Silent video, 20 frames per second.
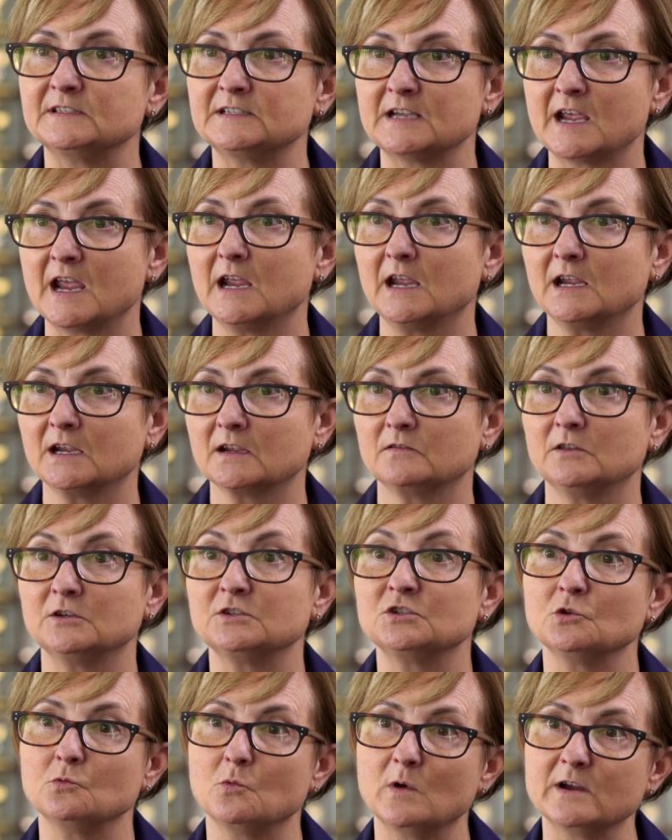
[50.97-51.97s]
take the
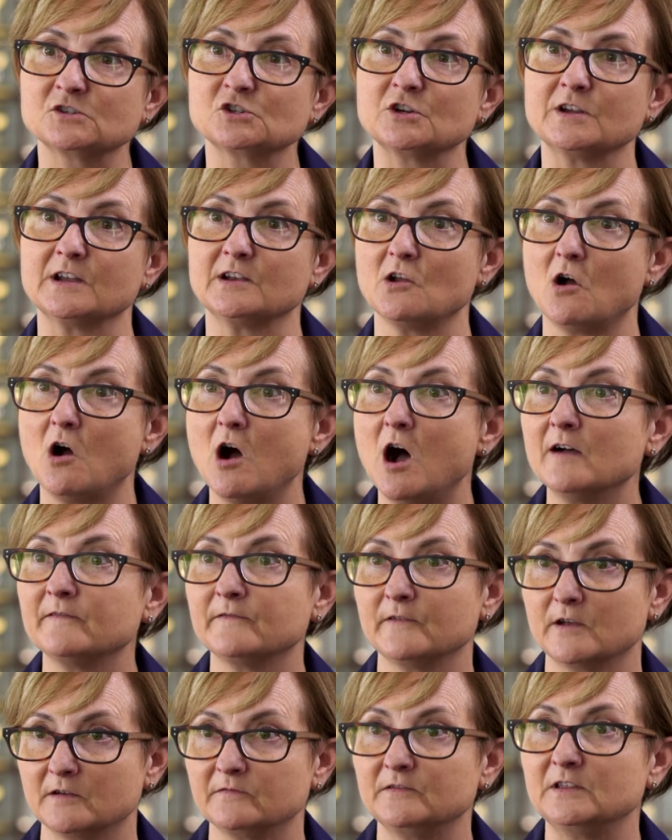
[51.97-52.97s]
tuition
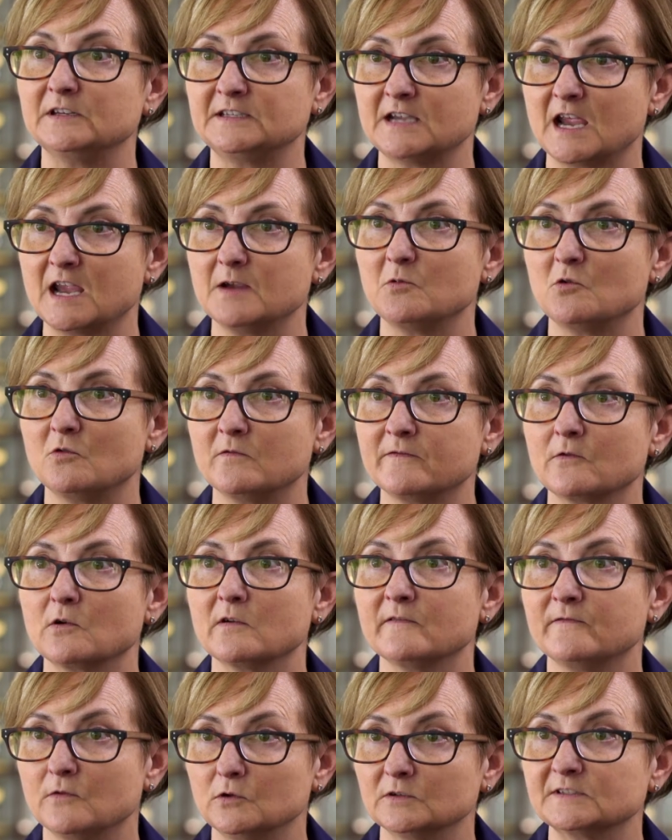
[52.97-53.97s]
off of the table for
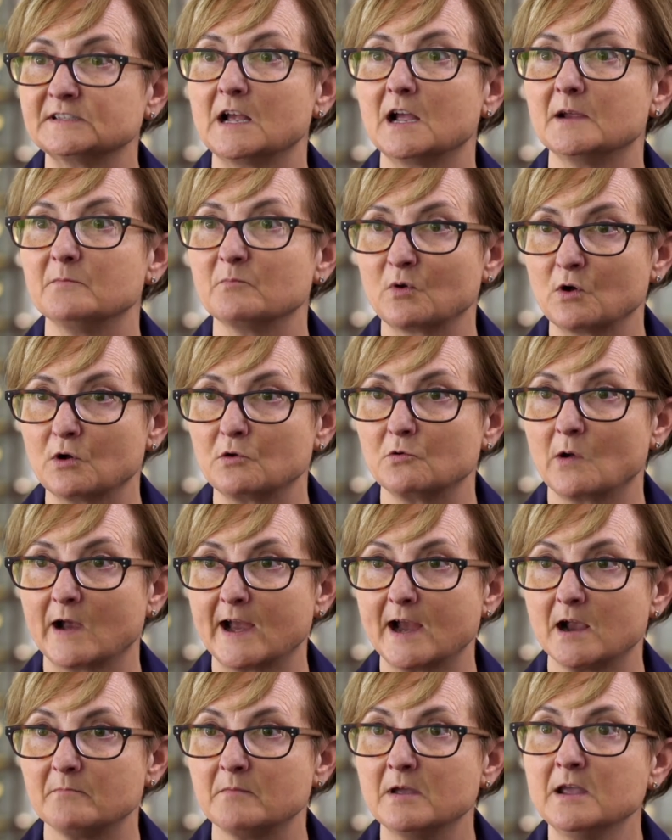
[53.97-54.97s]
a full-time
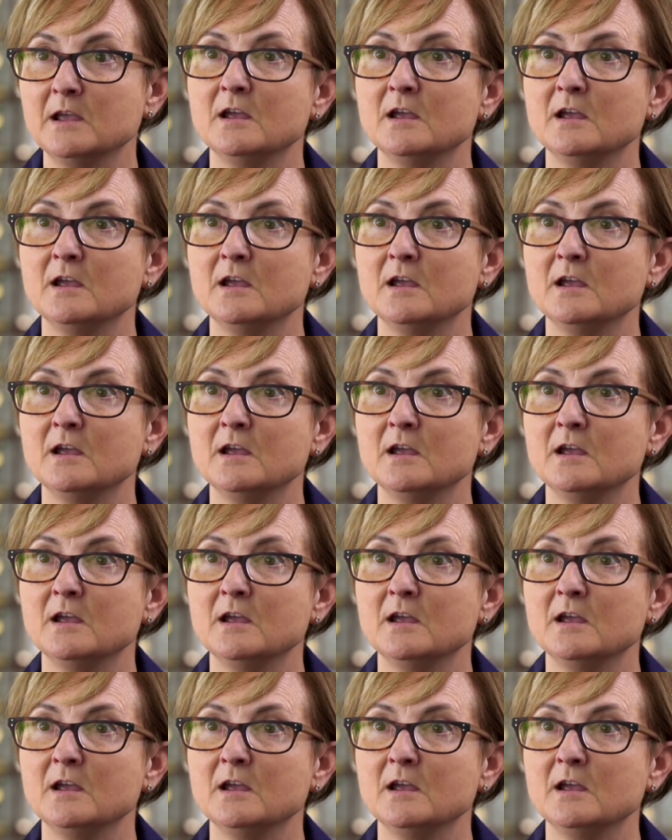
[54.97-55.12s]
program,